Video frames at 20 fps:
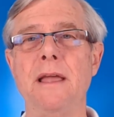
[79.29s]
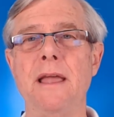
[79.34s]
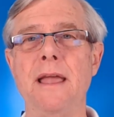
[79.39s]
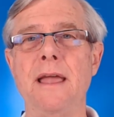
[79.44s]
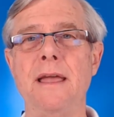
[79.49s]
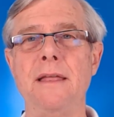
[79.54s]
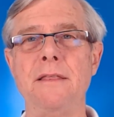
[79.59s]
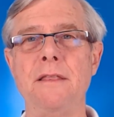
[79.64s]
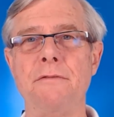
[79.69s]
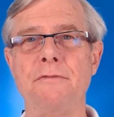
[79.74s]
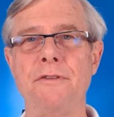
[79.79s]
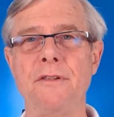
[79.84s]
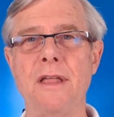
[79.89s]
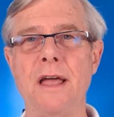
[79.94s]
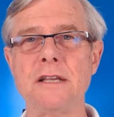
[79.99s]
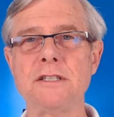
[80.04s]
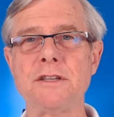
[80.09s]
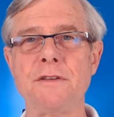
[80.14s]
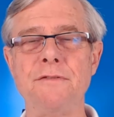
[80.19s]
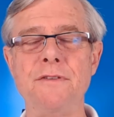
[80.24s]
And the
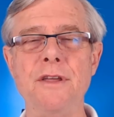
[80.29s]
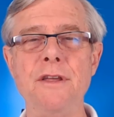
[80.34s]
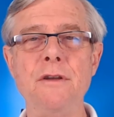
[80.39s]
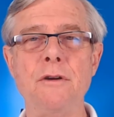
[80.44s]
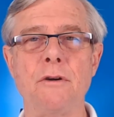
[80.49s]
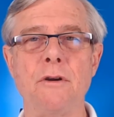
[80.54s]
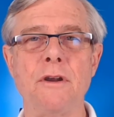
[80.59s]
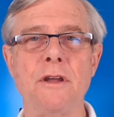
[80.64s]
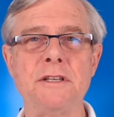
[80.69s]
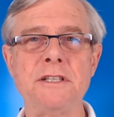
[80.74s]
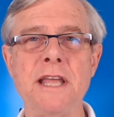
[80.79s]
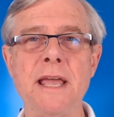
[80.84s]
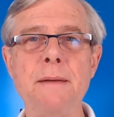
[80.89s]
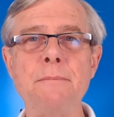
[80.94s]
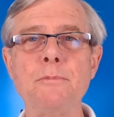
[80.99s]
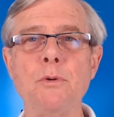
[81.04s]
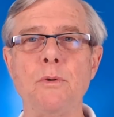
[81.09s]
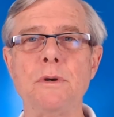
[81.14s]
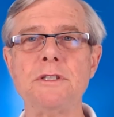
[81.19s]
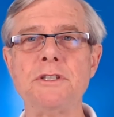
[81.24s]
philosophy or
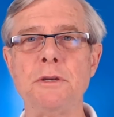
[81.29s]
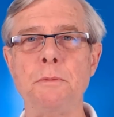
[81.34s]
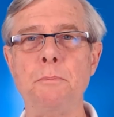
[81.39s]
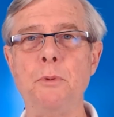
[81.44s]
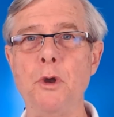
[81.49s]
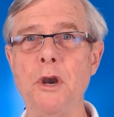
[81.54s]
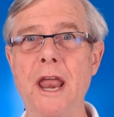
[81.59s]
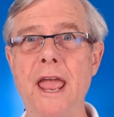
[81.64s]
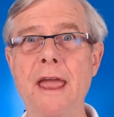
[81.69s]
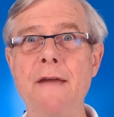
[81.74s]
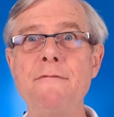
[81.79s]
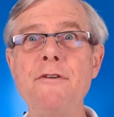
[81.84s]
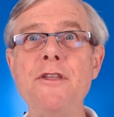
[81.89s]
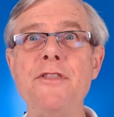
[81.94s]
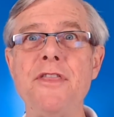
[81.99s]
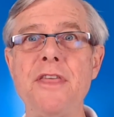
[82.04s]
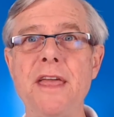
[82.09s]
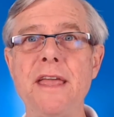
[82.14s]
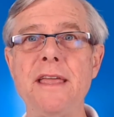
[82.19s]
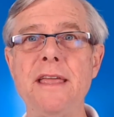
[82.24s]
attempt was to put
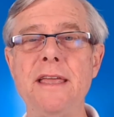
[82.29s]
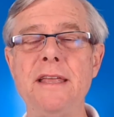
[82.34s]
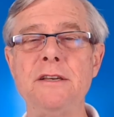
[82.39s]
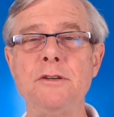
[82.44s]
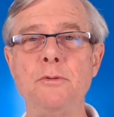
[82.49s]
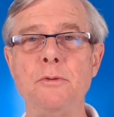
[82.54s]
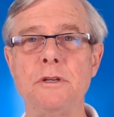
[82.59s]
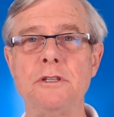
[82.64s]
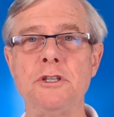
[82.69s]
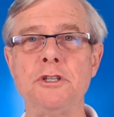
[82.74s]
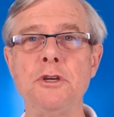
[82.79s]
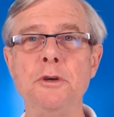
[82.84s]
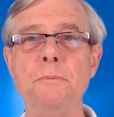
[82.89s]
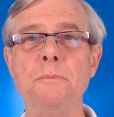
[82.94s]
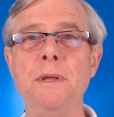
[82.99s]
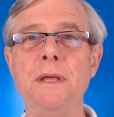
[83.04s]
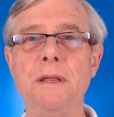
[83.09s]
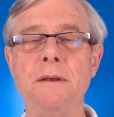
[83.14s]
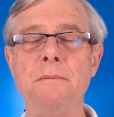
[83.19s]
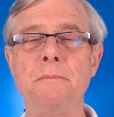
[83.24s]
everything into a
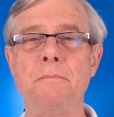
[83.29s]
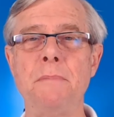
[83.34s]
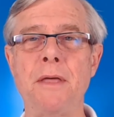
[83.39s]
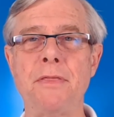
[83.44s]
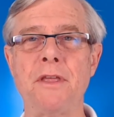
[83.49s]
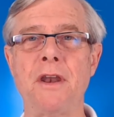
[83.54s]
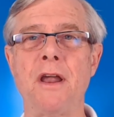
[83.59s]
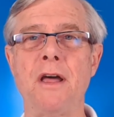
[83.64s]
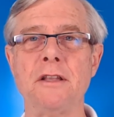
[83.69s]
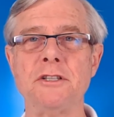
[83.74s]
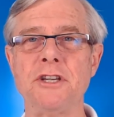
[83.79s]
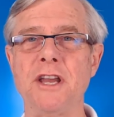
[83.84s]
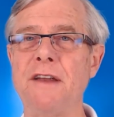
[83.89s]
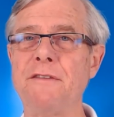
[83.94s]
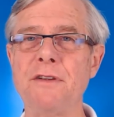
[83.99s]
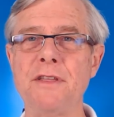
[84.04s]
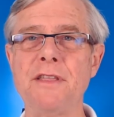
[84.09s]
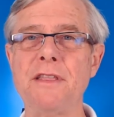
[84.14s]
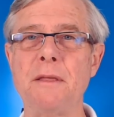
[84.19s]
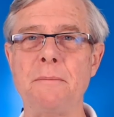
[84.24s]
two-bin methodology,
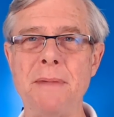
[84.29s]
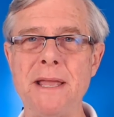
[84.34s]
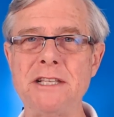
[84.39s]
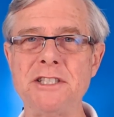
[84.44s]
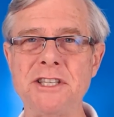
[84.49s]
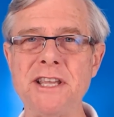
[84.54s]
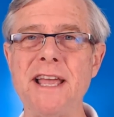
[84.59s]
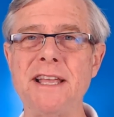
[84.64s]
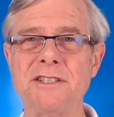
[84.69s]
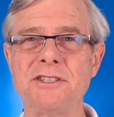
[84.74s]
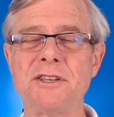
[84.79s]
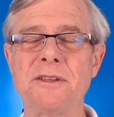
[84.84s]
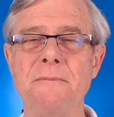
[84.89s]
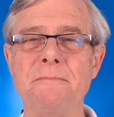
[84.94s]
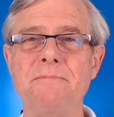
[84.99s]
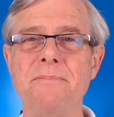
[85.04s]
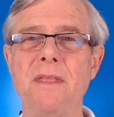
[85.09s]
everything that made sense,